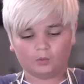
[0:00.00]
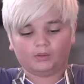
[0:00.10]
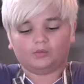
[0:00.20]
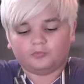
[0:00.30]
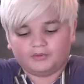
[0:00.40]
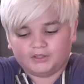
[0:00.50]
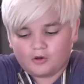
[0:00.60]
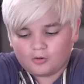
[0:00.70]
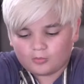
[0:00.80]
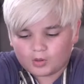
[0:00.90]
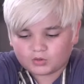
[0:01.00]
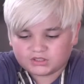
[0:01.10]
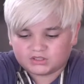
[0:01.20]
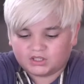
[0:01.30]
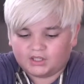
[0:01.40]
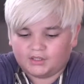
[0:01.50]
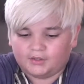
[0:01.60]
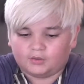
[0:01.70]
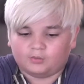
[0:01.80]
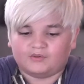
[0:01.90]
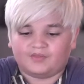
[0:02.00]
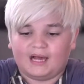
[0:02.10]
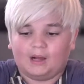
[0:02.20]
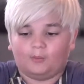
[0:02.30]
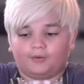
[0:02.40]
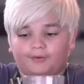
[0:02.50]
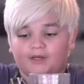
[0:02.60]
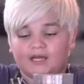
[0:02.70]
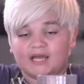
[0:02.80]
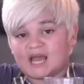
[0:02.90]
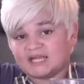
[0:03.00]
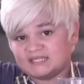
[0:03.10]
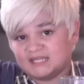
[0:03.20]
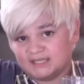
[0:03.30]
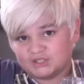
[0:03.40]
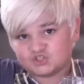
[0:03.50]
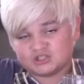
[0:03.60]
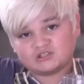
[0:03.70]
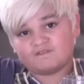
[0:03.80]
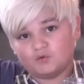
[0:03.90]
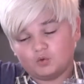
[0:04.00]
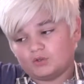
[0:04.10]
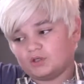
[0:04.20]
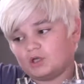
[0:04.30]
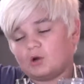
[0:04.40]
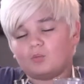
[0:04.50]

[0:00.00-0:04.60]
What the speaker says: we will be almost done with our delicious food.